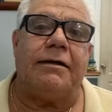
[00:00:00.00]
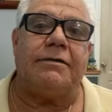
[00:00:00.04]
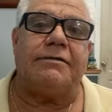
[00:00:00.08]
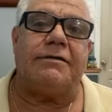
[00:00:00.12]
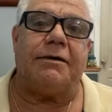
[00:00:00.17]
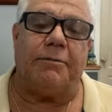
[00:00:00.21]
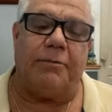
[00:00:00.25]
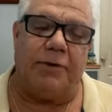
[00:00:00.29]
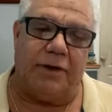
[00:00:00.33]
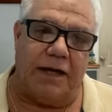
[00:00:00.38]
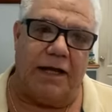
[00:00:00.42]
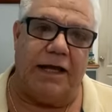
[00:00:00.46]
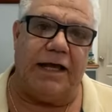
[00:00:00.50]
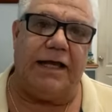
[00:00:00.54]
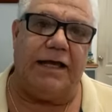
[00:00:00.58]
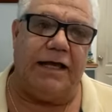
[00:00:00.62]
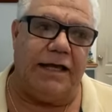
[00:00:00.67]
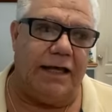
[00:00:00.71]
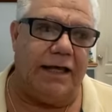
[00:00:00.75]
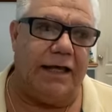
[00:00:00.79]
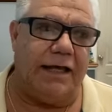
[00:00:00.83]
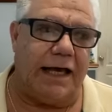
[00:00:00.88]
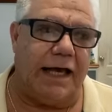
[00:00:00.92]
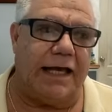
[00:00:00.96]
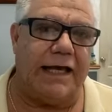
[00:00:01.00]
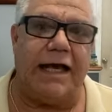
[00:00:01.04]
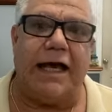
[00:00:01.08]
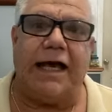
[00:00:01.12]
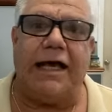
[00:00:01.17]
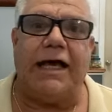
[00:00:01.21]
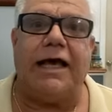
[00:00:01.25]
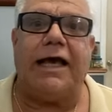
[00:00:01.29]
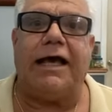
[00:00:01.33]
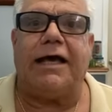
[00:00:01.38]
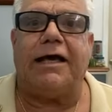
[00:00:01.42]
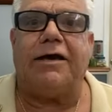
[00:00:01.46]
someone I, I,
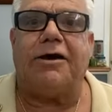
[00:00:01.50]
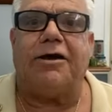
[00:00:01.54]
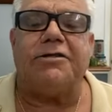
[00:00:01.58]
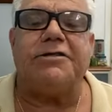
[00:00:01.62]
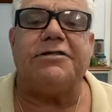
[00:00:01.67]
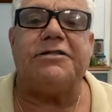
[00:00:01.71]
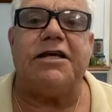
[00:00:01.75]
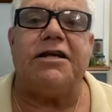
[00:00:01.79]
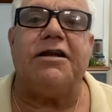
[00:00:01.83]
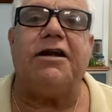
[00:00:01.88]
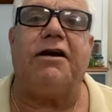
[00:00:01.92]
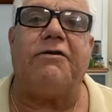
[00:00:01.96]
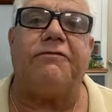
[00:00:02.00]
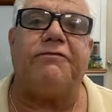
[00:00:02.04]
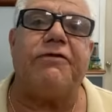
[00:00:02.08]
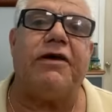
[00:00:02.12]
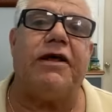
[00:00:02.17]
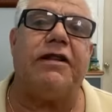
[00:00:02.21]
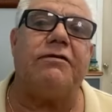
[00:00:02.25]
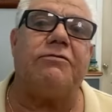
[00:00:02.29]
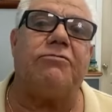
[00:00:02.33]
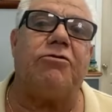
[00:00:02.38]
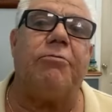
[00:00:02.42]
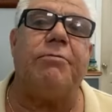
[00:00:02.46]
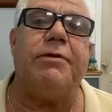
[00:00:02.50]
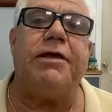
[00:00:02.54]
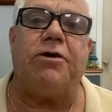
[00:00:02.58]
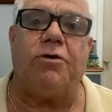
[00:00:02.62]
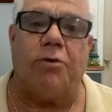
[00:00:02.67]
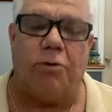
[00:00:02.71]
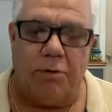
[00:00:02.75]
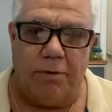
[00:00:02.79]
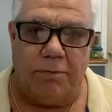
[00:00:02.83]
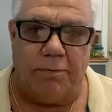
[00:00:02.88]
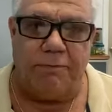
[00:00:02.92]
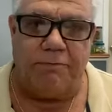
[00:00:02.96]
I consider a friend,
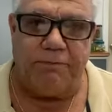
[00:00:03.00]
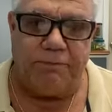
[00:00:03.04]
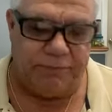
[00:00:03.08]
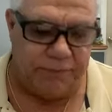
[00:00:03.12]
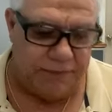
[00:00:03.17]
Gromiko,